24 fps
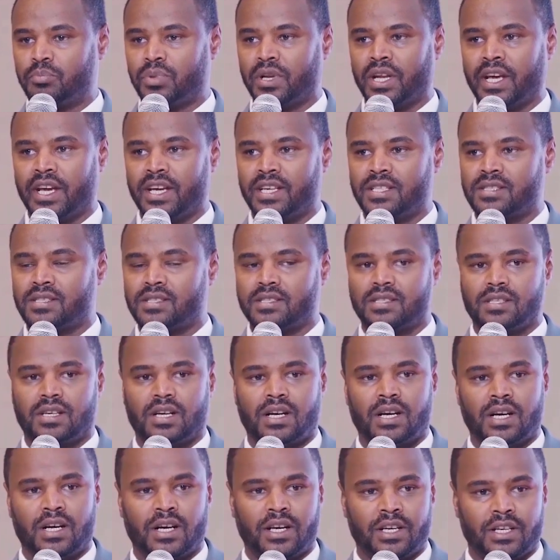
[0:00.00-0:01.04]
plays
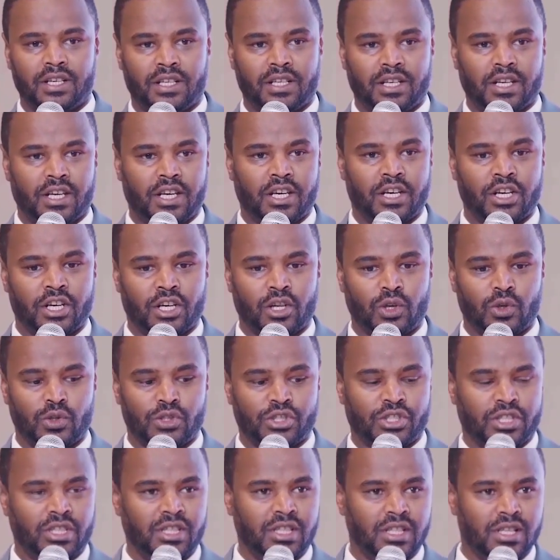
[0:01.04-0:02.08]
in
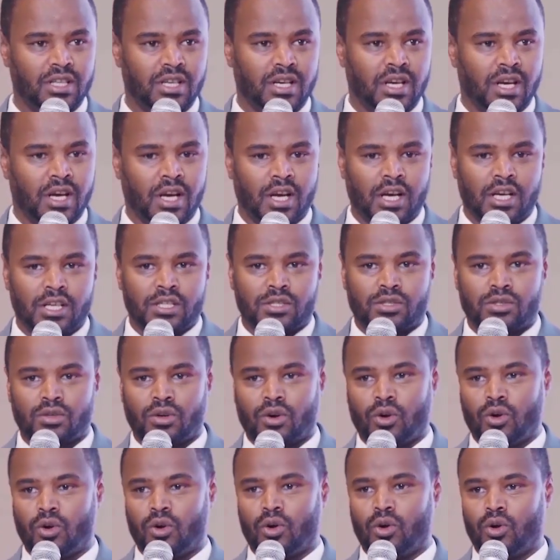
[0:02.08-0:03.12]
inclusion.
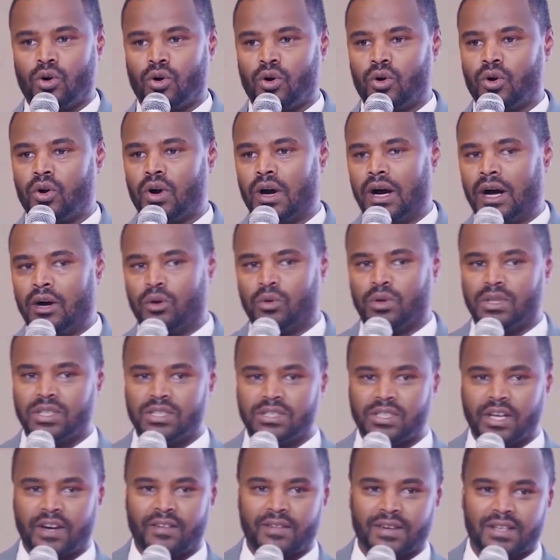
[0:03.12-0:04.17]
So I will
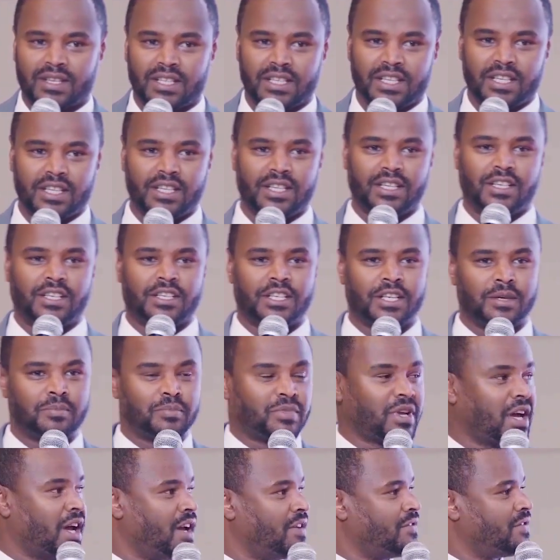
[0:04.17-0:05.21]
directly
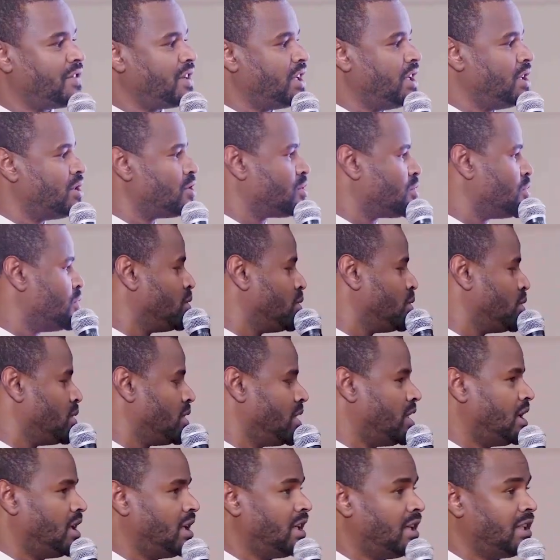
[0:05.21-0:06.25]
deep dive into
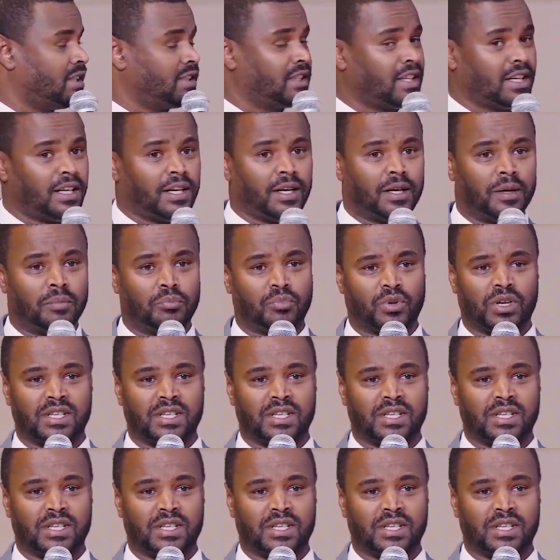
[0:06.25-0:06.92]
the